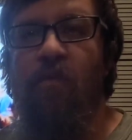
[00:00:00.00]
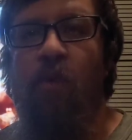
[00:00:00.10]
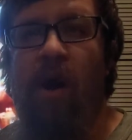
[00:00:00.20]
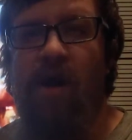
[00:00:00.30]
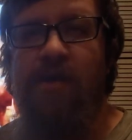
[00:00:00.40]

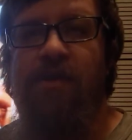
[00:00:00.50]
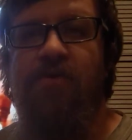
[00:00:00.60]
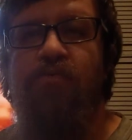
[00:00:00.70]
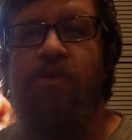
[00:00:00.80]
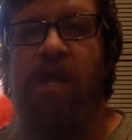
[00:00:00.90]
want
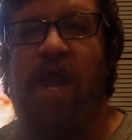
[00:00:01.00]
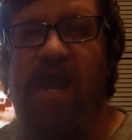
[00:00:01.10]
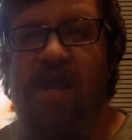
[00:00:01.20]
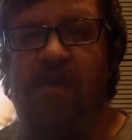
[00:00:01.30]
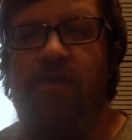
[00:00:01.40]
to
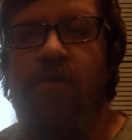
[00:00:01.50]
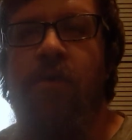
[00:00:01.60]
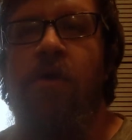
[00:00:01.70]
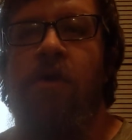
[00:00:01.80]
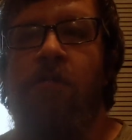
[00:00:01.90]
tear
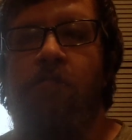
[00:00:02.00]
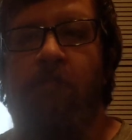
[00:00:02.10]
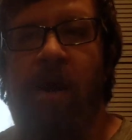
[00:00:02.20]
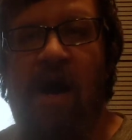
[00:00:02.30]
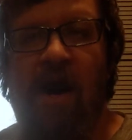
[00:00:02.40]

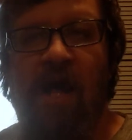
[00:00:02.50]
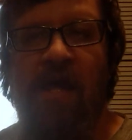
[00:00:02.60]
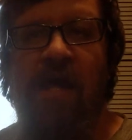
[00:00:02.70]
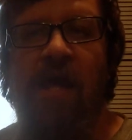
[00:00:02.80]
my